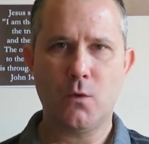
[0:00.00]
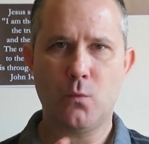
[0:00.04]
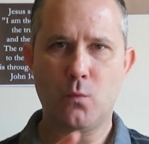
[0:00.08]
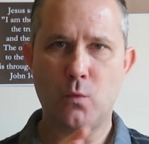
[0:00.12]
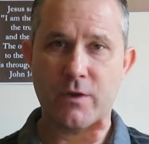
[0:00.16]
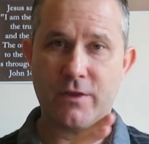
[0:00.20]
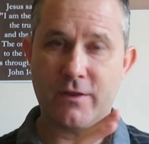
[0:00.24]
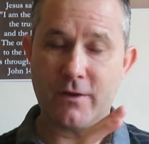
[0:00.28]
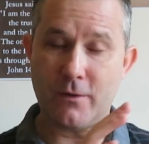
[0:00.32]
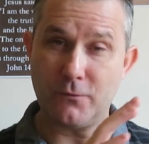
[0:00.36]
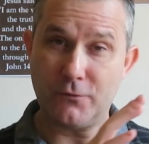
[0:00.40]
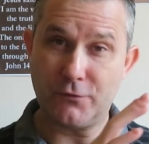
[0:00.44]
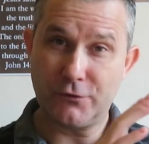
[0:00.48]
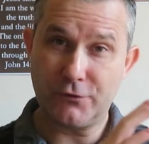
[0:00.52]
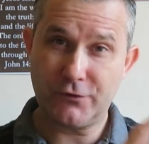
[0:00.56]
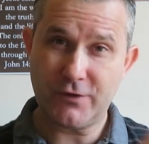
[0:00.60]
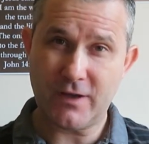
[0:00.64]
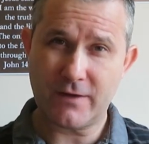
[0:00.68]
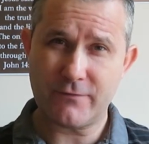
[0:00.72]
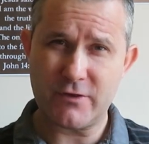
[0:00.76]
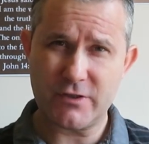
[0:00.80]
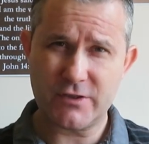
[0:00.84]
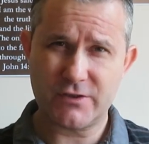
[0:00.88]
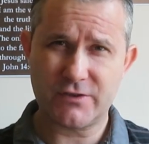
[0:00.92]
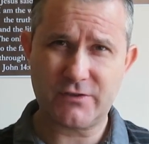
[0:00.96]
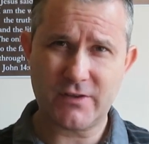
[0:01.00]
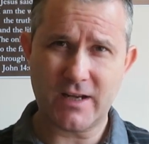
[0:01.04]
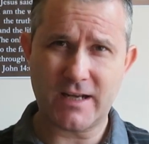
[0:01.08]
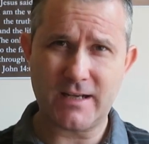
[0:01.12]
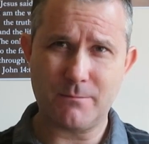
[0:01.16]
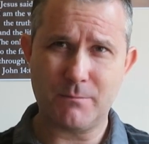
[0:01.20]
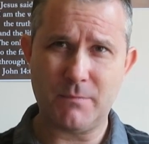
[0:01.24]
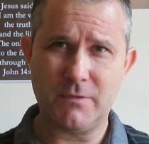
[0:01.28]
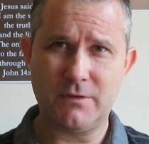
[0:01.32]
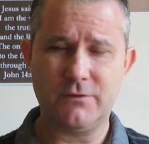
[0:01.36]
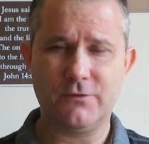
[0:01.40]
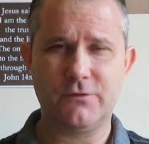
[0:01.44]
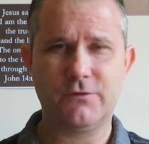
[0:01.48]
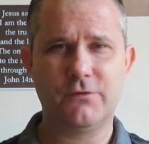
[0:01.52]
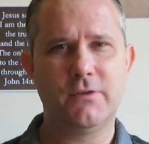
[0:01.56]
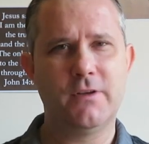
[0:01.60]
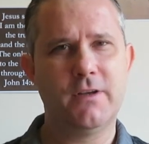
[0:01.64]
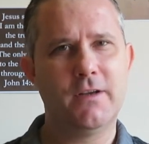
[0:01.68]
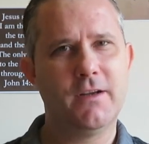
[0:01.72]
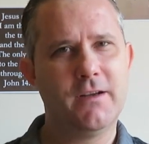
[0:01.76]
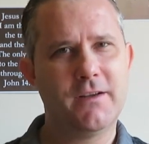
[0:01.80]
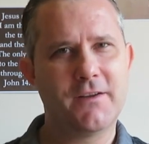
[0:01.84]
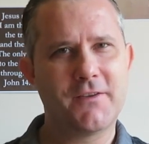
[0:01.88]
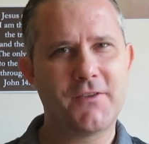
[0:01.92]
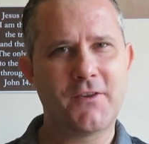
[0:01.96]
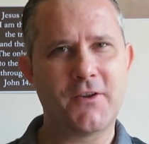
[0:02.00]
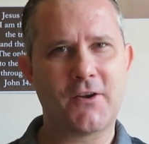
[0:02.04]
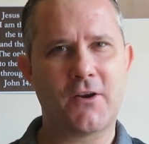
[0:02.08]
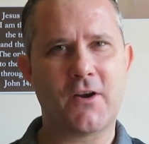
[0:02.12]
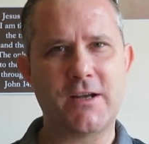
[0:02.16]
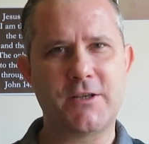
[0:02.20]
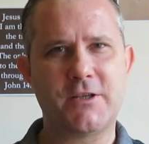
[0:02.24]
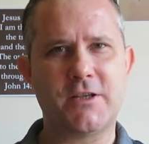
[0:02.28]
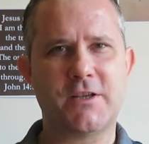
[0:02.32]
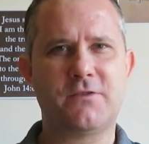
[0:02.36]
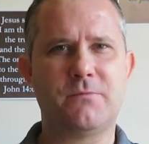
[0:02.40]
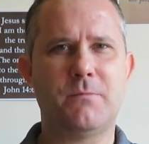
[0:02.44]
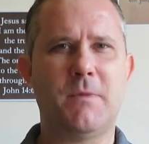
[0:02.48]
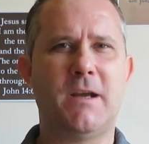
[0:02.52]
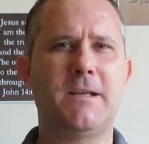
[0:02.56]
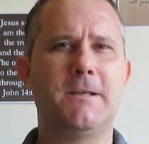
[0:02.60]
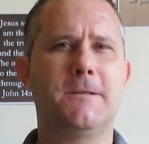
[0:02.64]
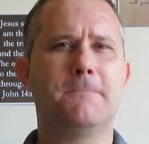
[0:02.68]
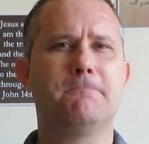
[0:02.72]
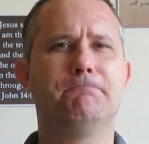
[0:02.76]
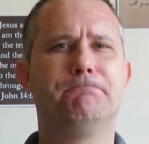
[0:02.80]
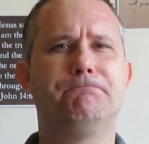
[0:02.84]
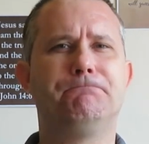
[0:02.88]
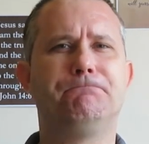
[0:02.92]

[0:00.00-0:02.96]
with those 7 statements that I just made.